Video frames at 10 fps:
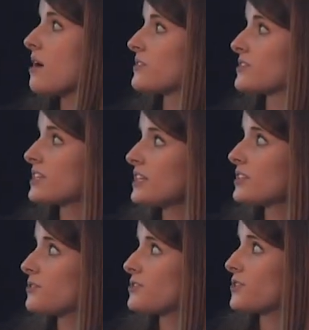their skin
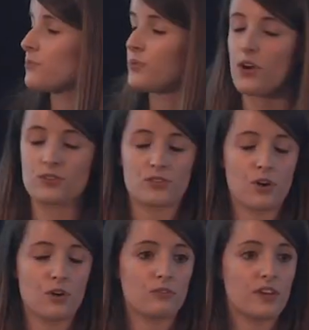concern, but
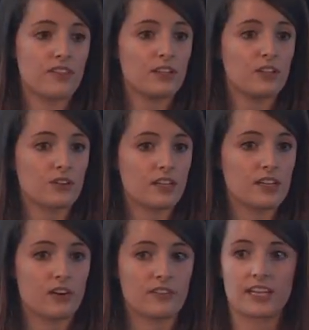also their look.
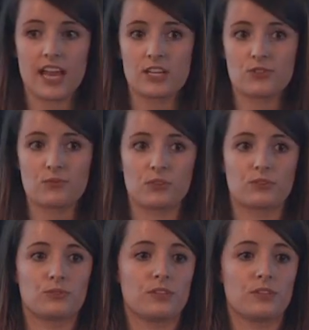Are they casual?